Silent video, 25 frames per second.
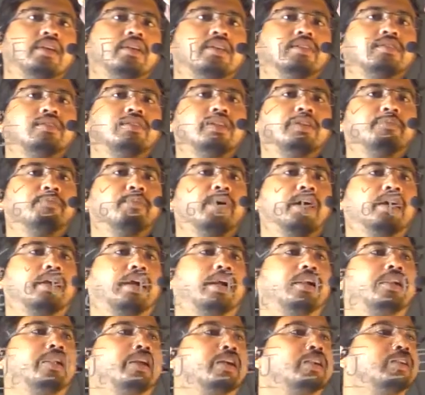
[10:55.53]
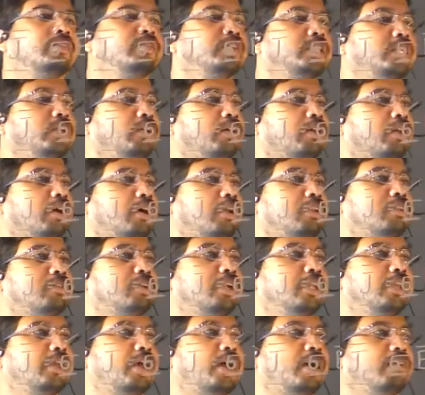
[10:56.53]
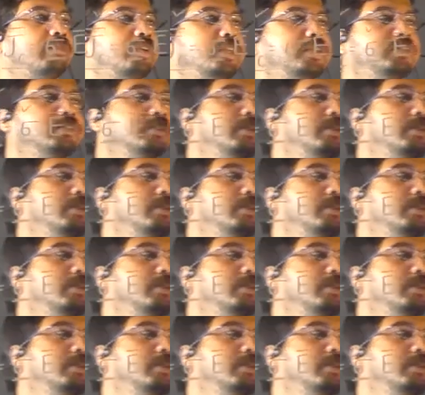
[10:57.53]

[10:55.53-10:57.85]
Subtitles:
sigma conductivity are already having,